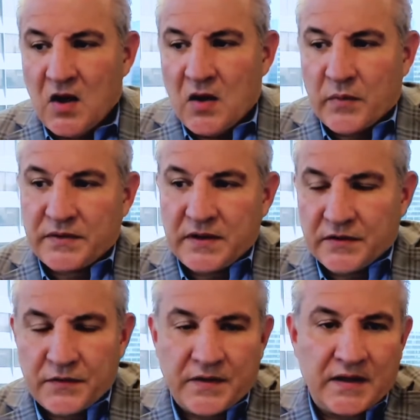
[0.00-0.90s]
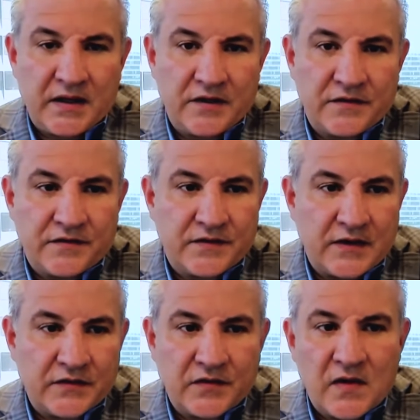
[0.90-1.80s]
But the other thing is
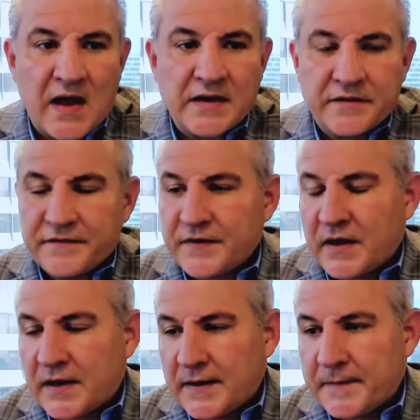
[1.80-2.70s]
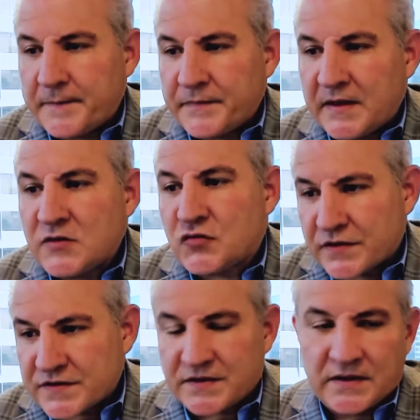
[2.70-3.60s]
there's a lot of
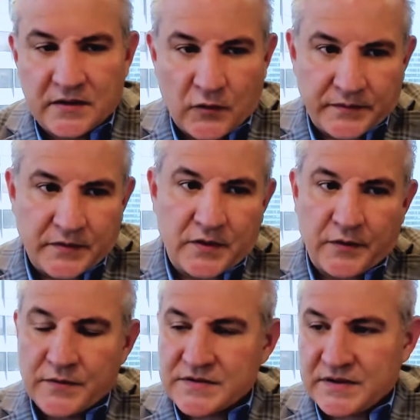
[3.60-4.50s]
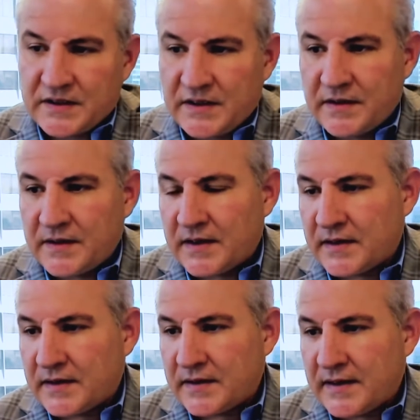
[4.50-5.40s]
interest in cryptocurrency
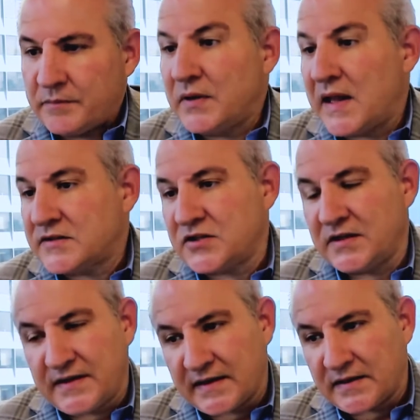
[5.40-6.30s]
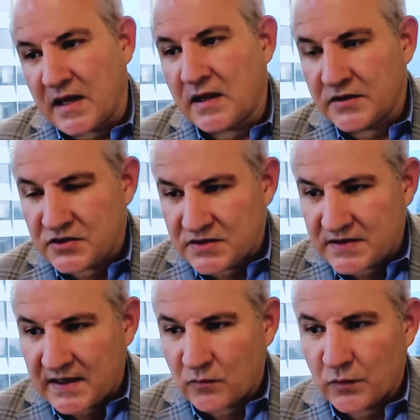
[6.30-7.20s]
and blockchain technologies
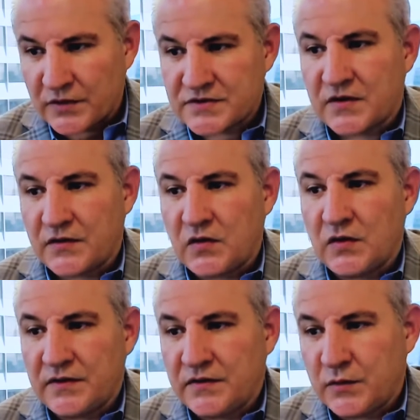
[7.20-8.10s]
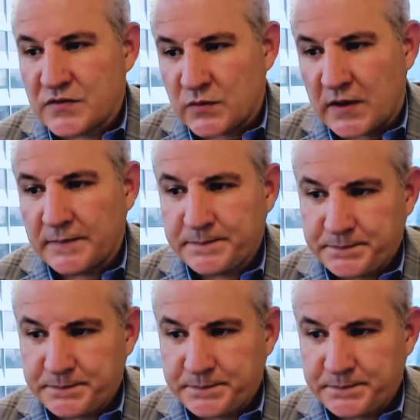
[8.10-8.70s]
that we're starting to look into as well.